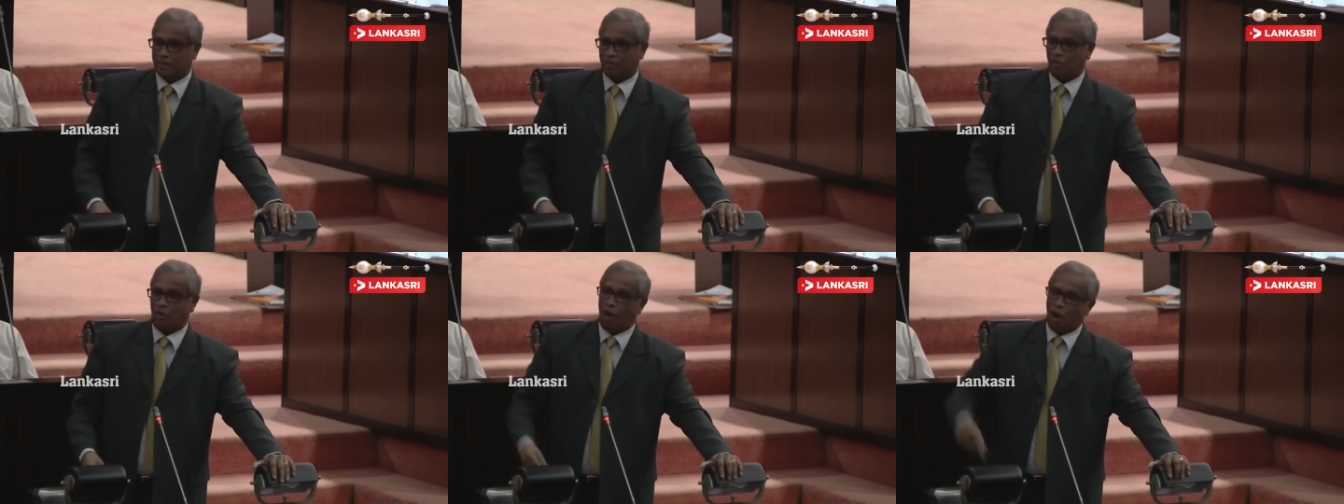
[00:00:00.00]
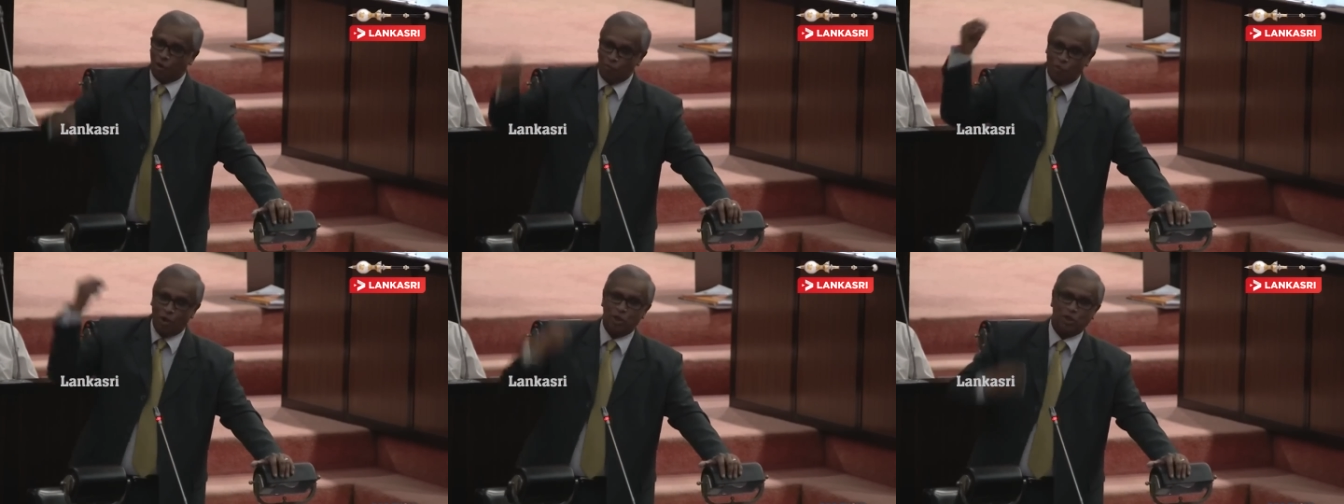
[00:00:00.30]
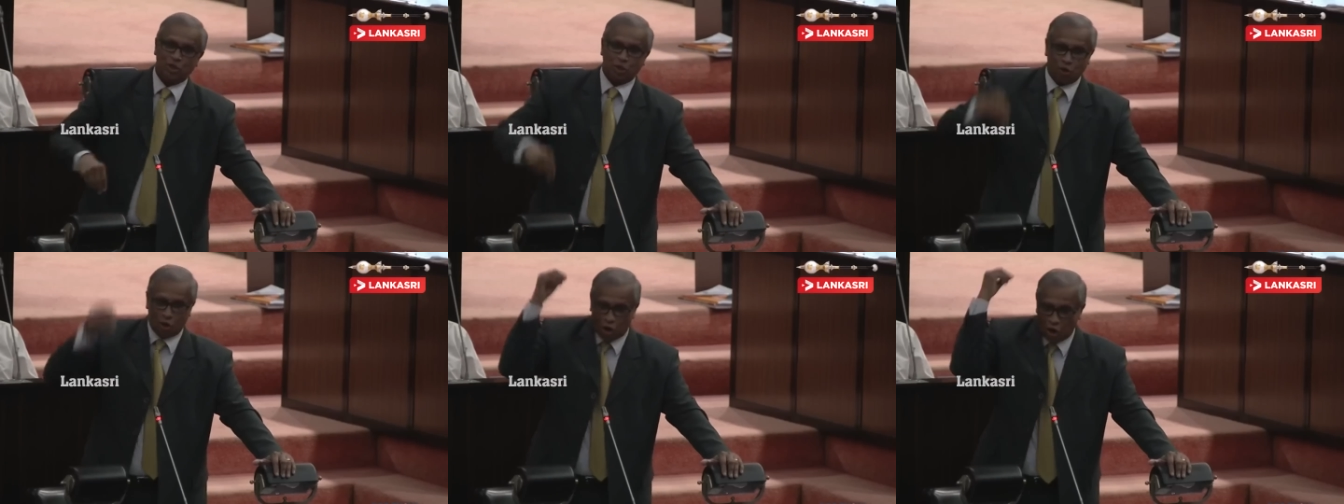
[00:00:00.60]

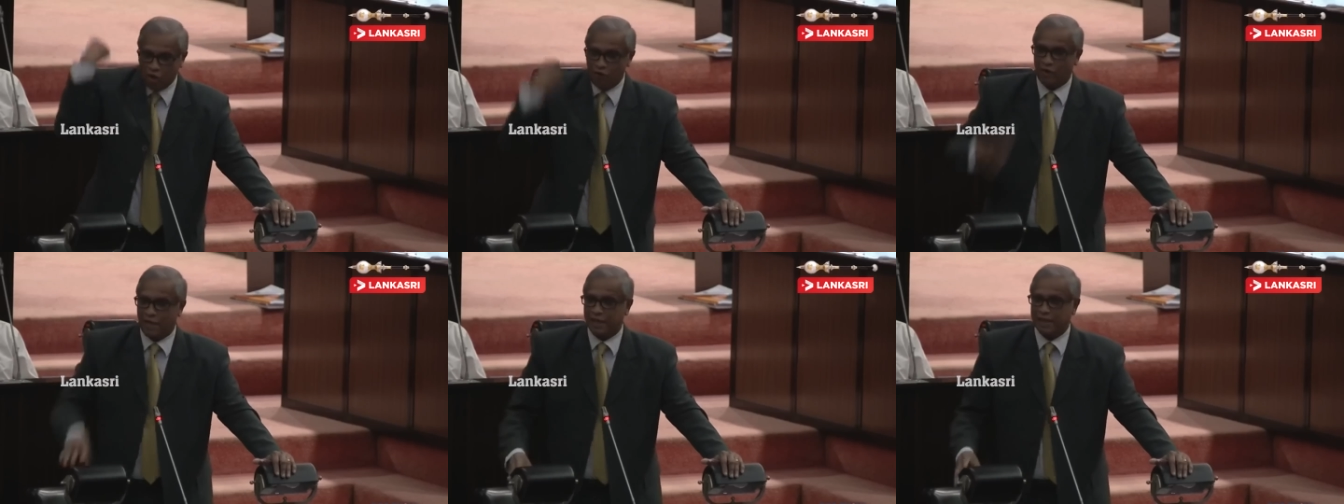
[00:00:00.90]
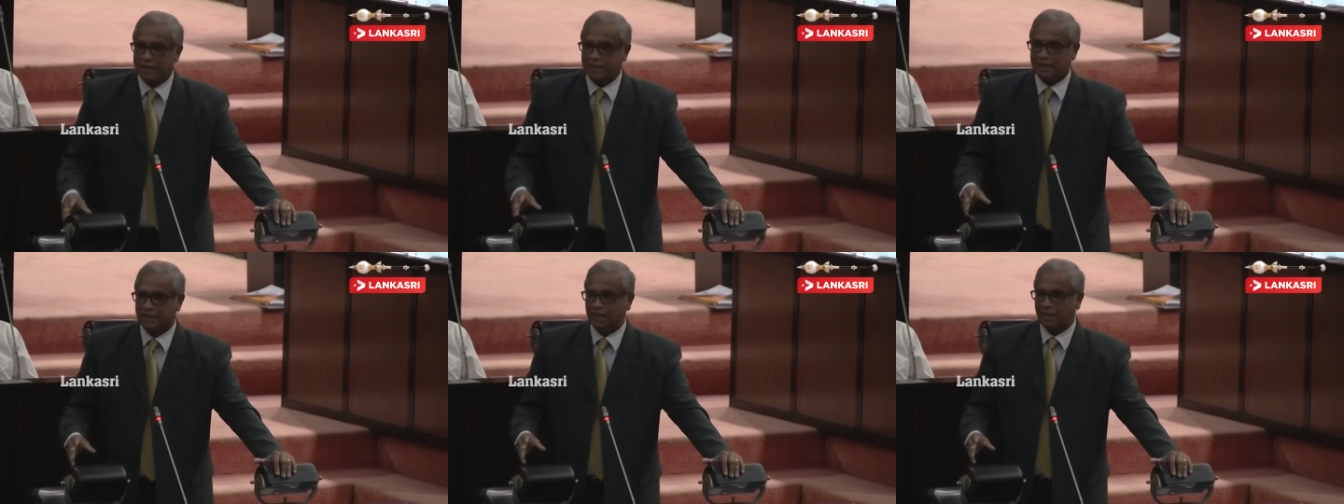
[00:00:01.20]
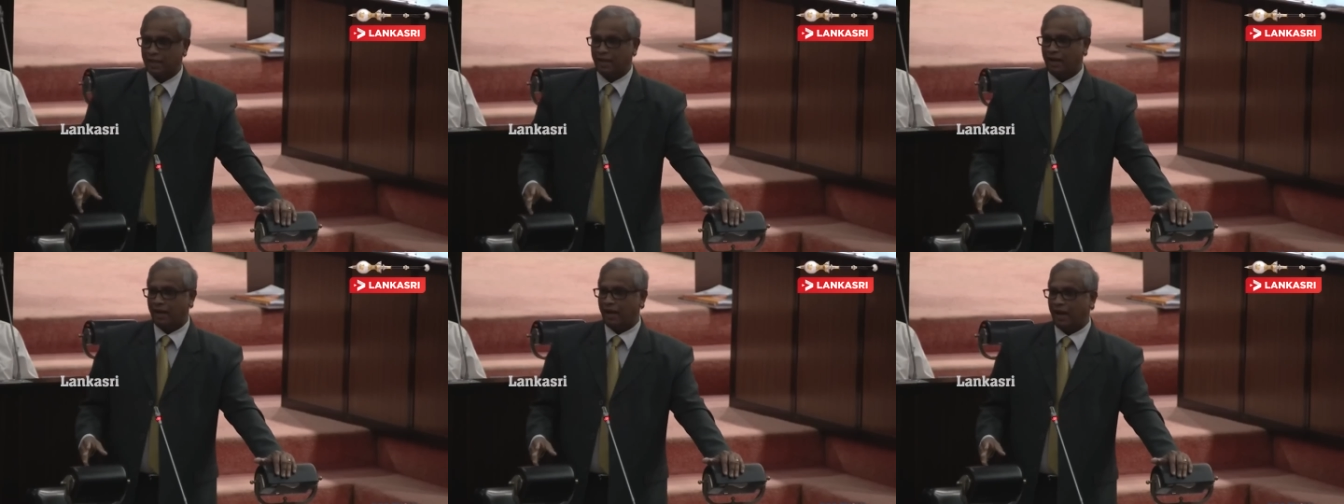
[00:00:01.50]
almost always,
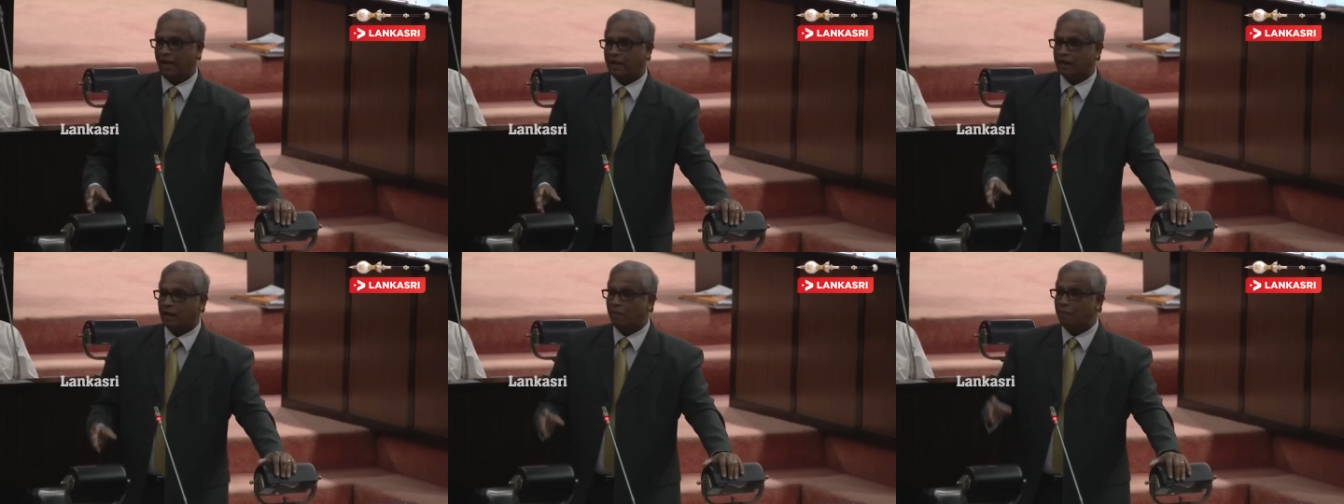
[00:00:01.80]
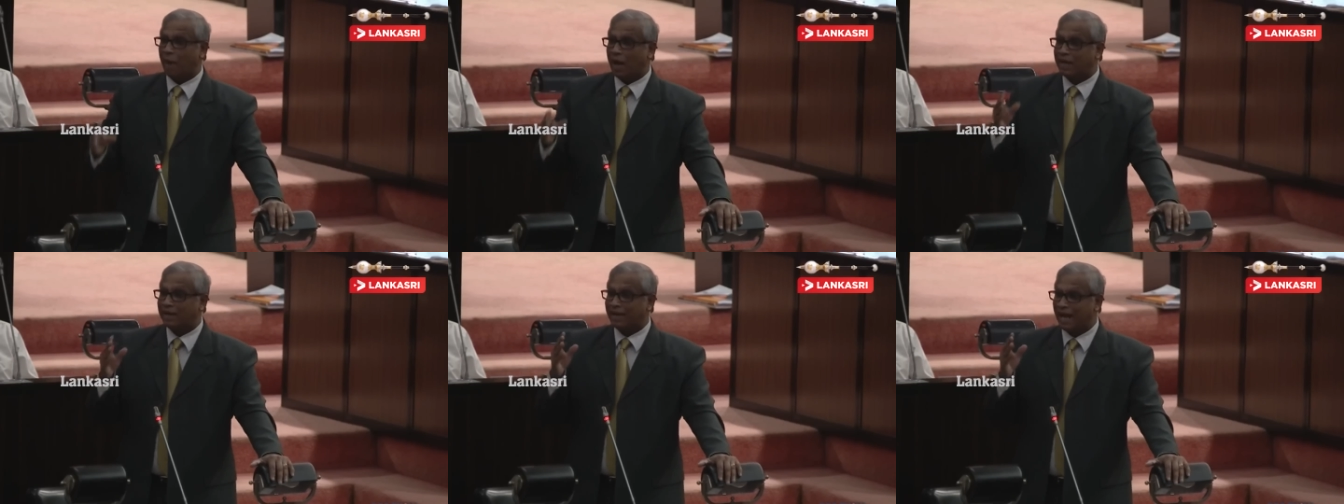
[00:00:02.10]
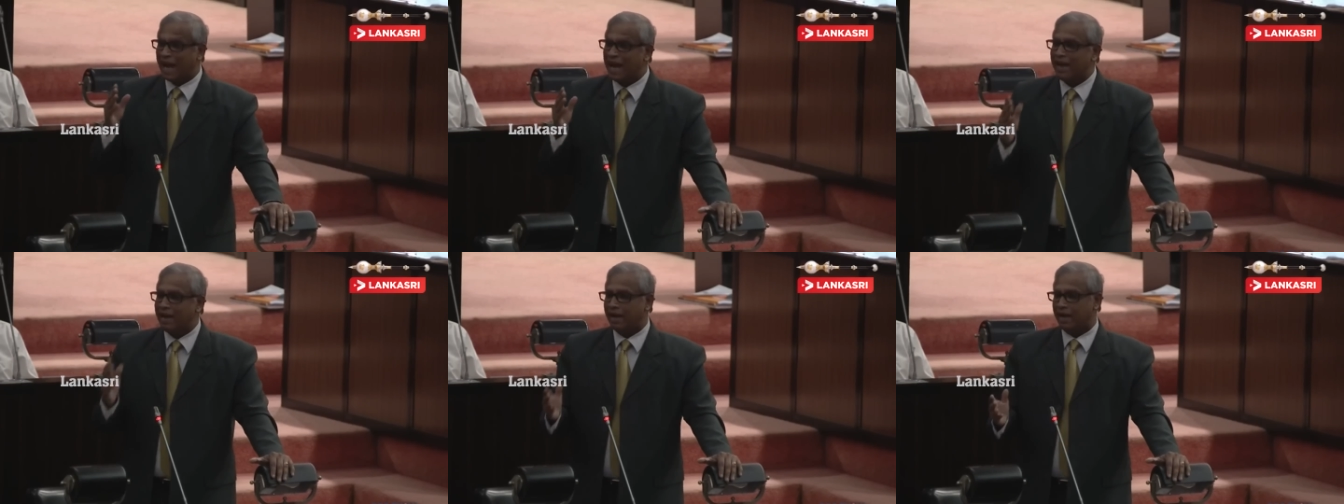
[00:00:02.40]
at the butt
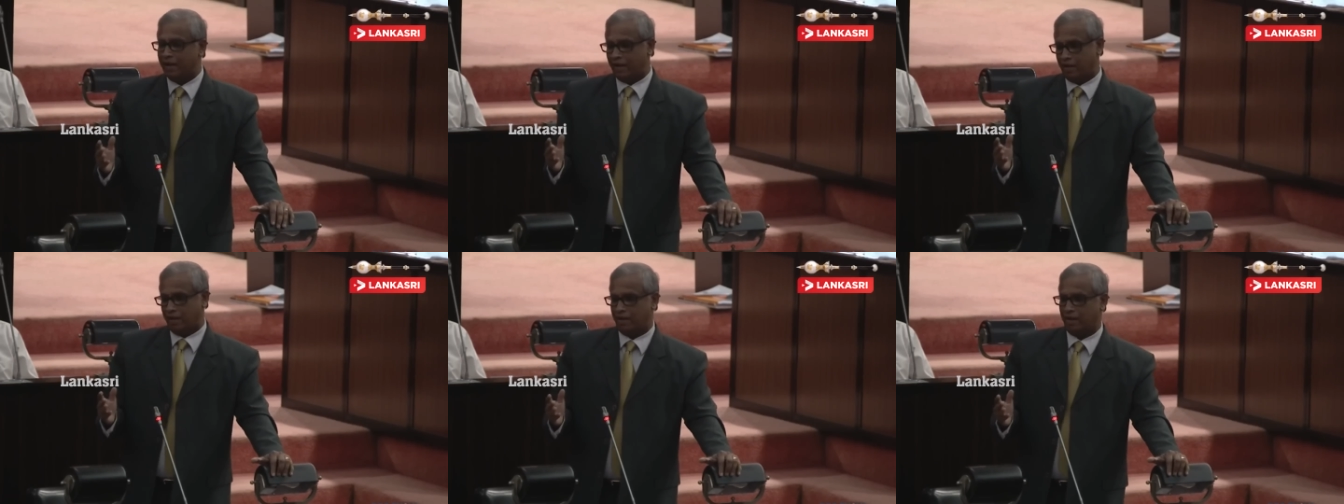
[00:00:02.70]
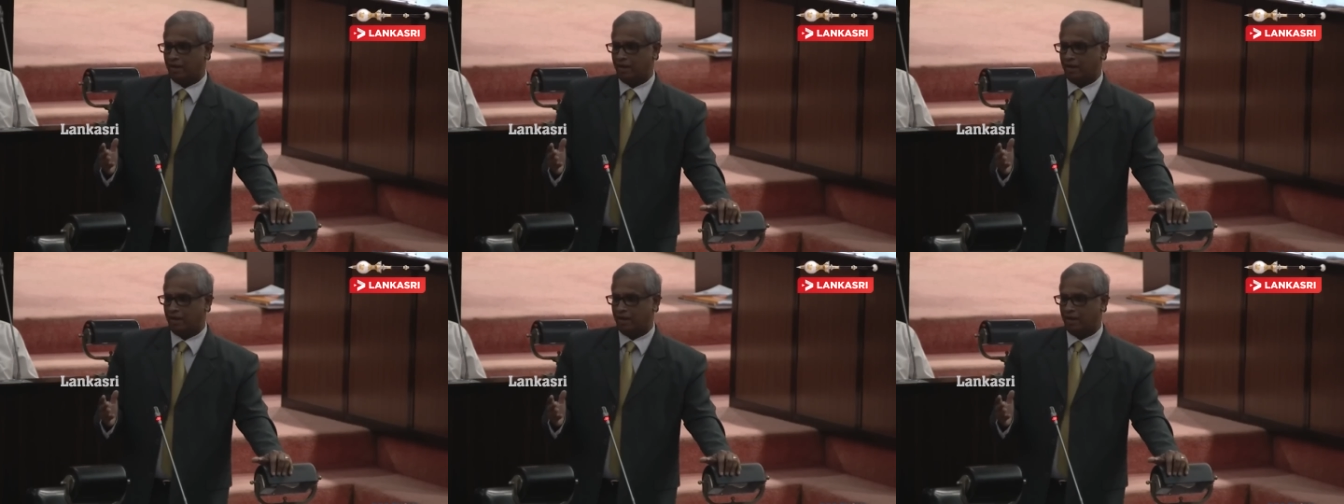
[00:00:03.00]
end